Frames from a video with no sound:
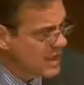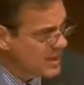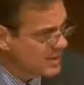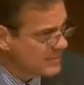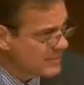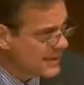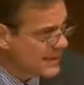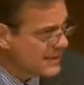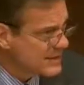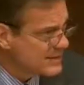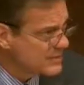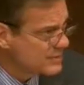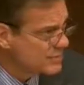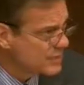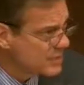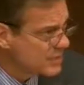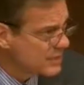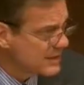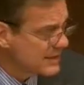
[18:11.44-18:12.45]
Unbalanced
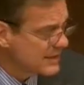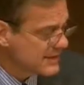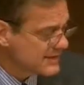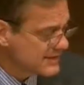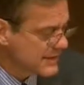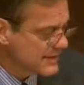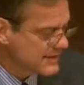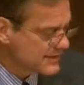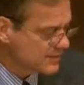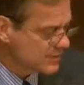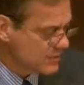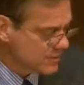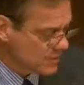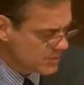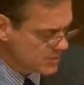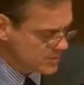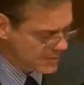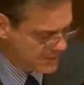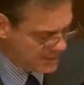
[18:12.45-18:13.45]
growth and excessive
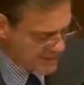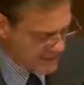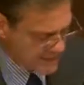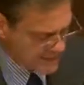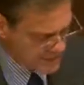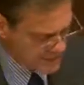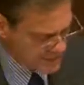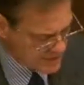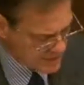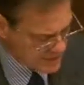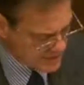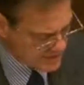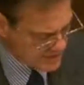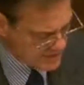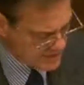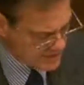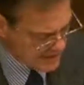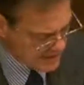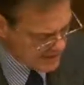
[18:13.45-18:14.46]
growth in the catching
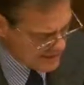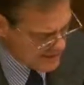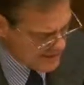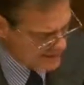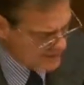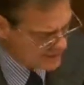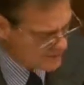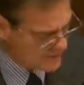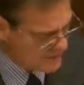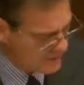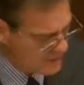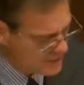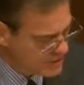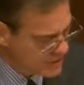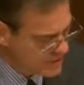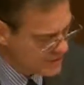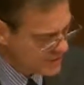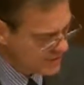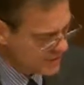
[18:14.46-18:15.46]
up led to an
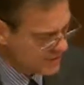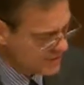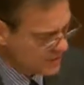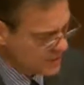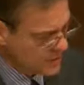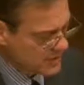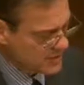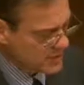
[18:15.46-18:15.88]
adjustment